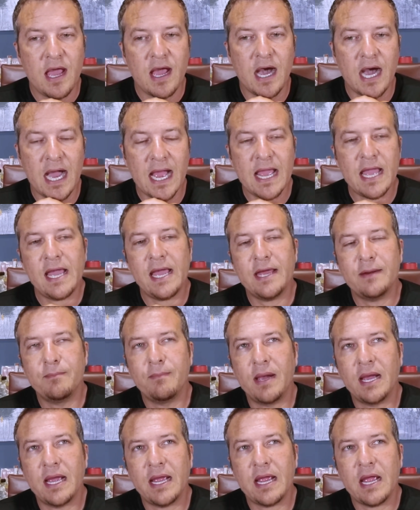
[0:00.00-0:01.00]
I had
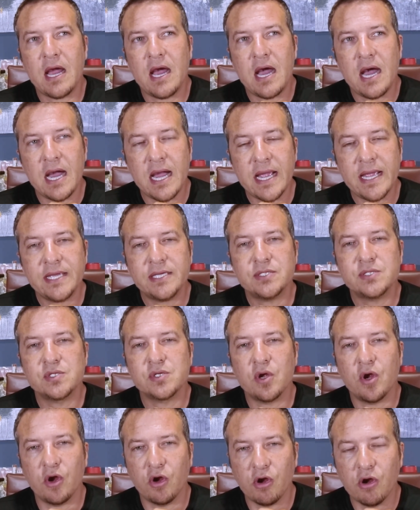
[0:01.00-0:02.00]
my highest
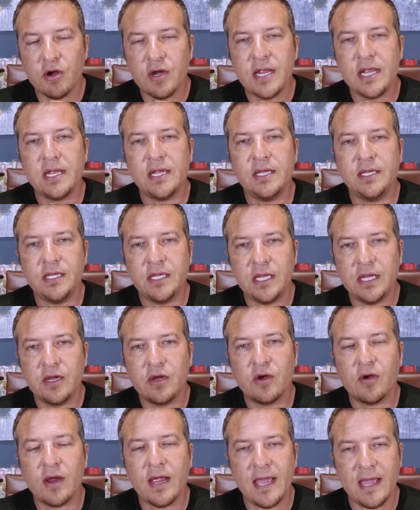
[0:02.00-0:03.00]
earning
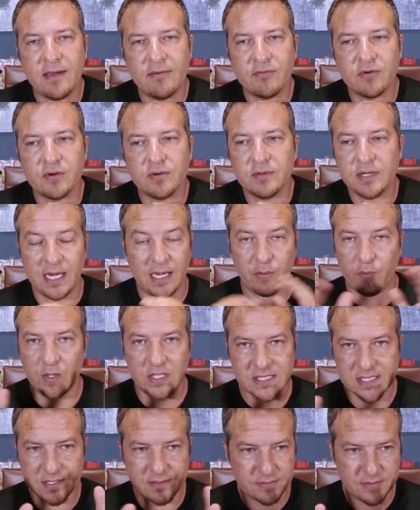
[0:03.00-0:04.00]
year ever. And it
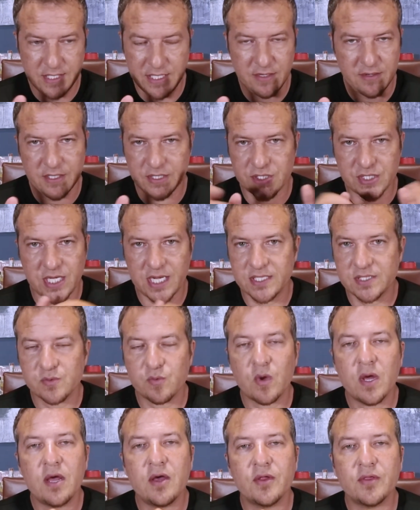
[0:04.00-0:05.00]
wasn't here at Jazz
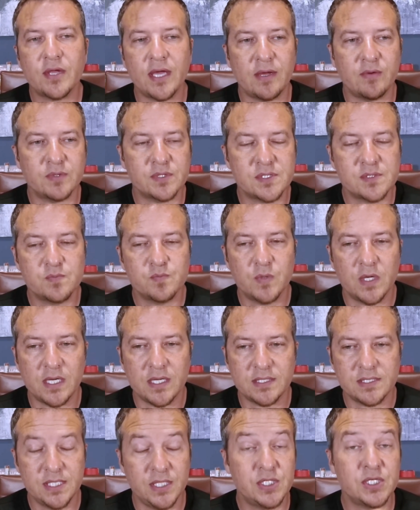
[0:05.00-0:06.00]
Wealth. I was uh,
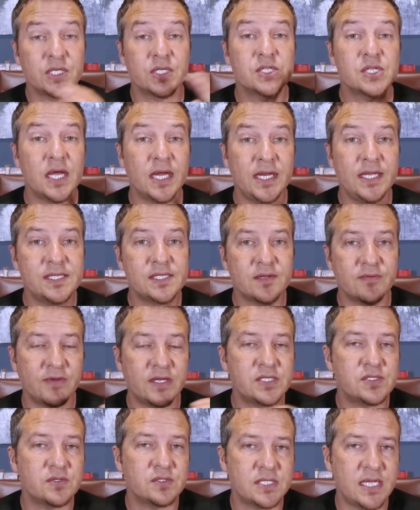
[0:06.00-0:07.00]
teaching Chinese
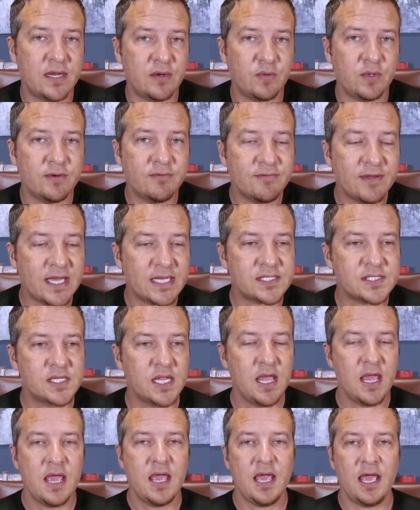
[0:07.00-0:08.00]
investors how to invest.
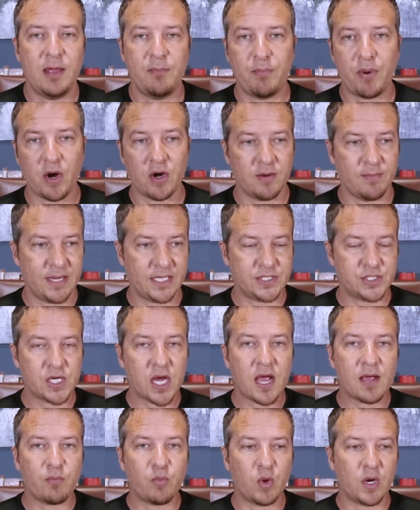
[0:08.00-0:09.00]
And part of my
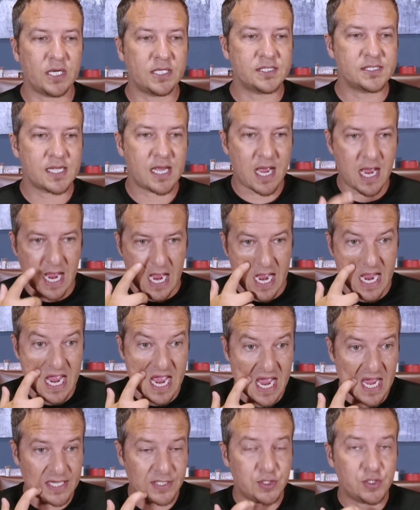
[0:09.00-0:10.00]
job was I
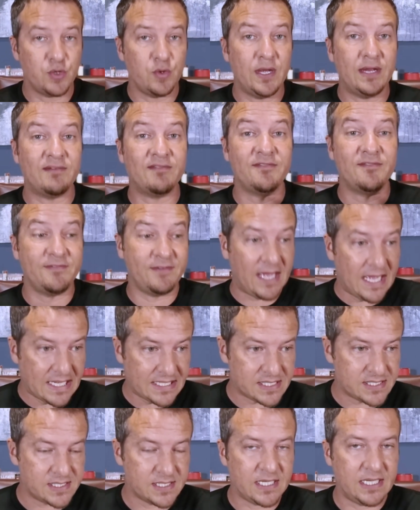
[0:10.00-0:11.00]
had to
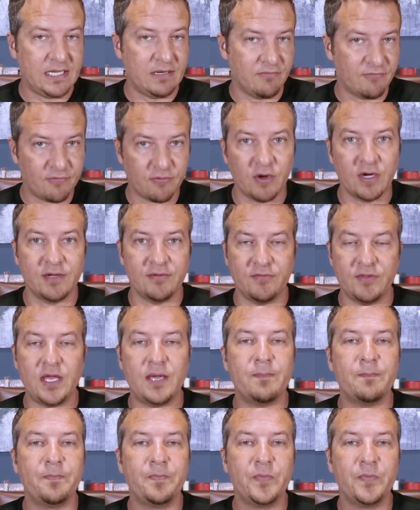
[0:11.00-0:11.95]
invest in front of them.